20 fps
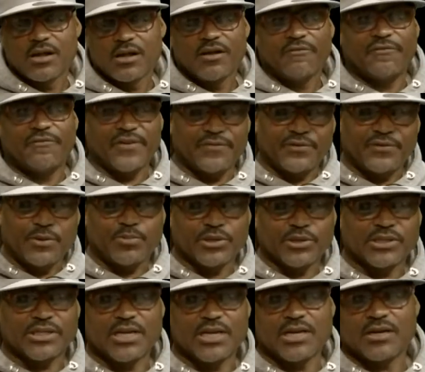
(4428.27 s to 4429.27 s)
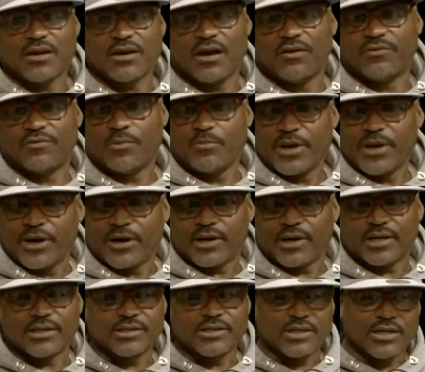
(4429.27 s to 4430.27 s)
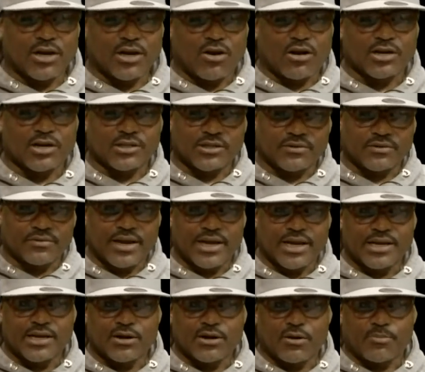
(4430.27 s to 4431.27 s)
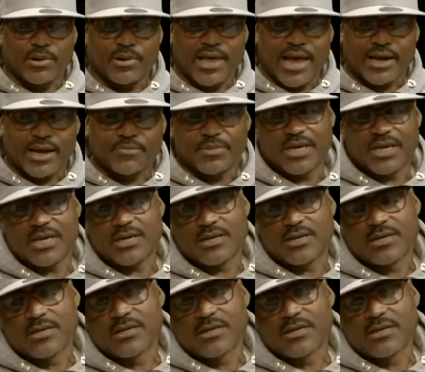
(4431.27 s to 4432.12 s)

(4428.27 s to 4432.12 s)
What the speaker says: 50% of America's incarcerated are black men.